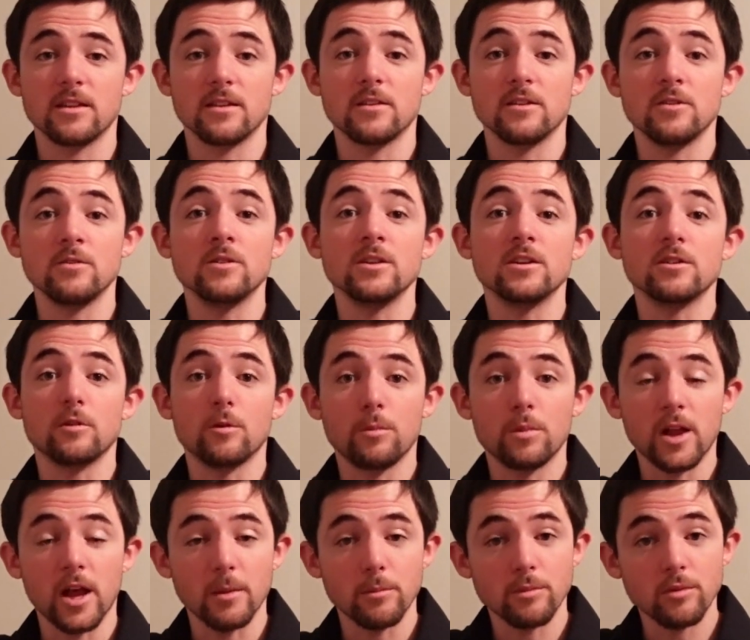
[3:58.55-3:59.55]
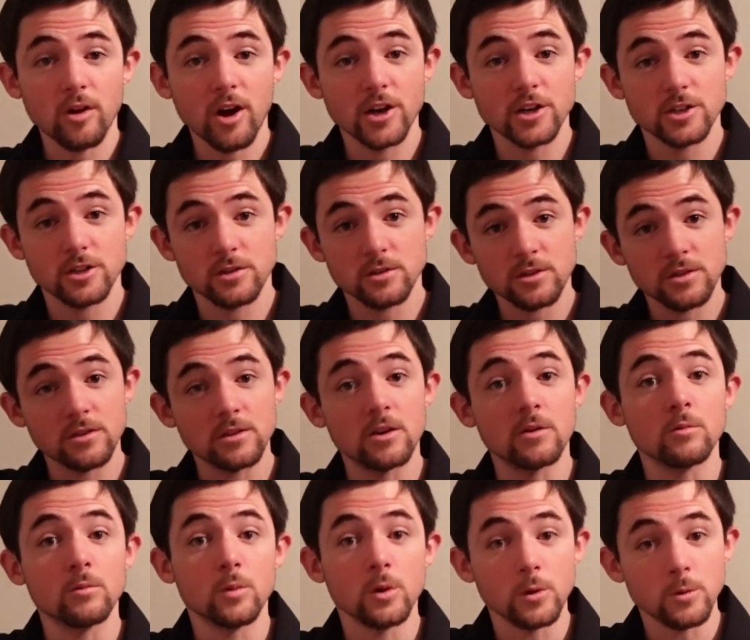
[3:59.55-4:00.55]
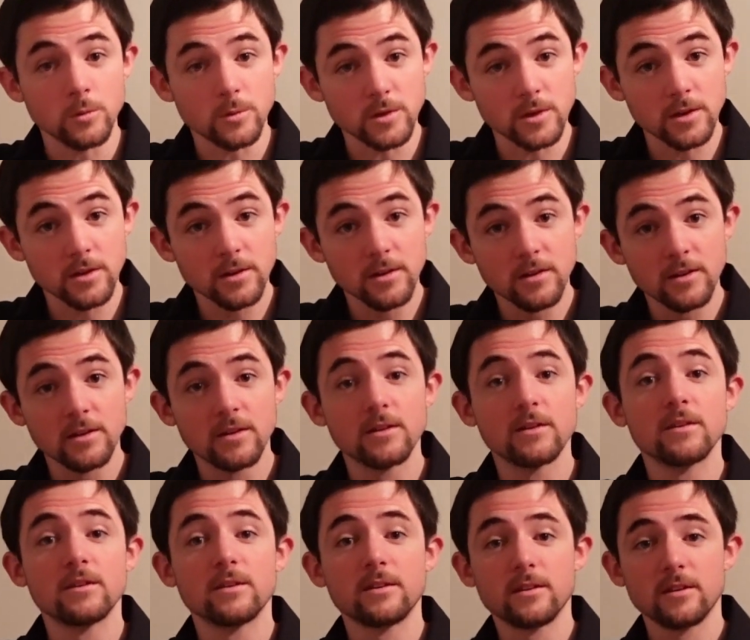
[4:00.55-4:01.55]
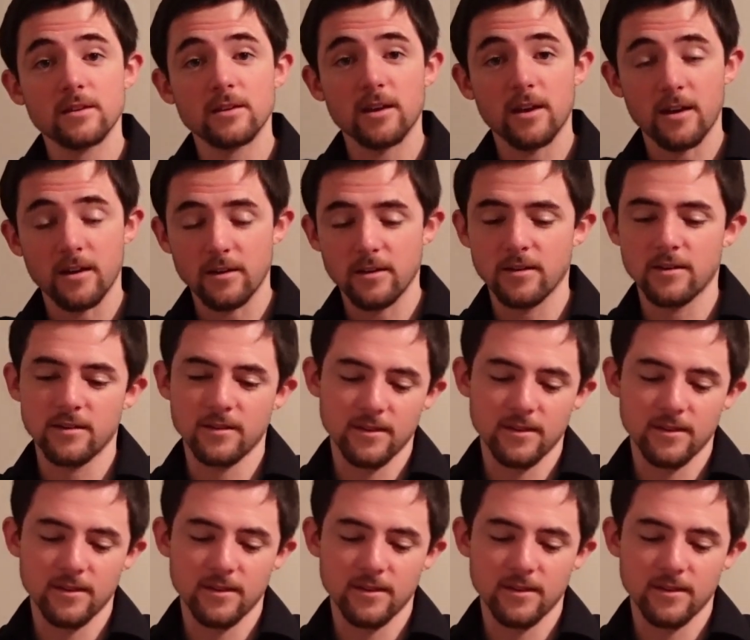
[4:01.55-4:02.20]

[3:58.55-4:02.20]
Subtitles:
you need to apply pressure to a wound. Okay.